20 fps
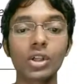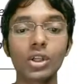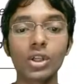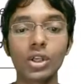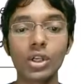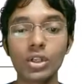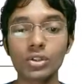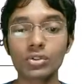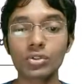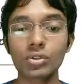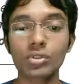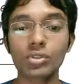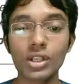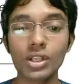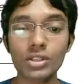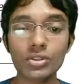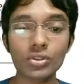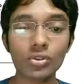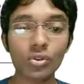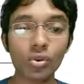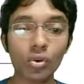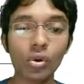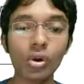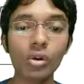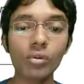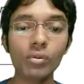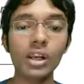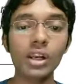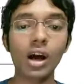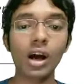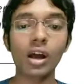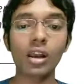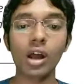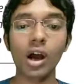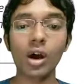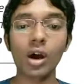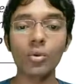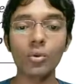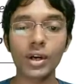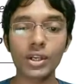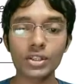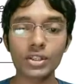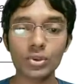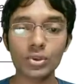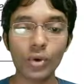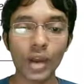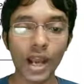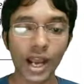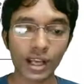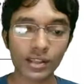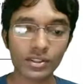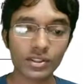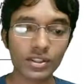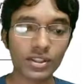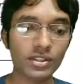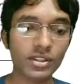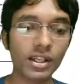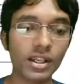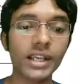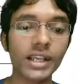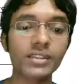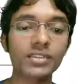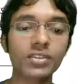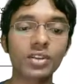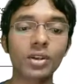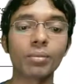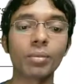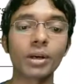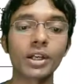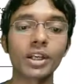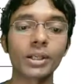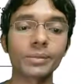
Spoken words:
So this role will allow us to access the S3 bucket.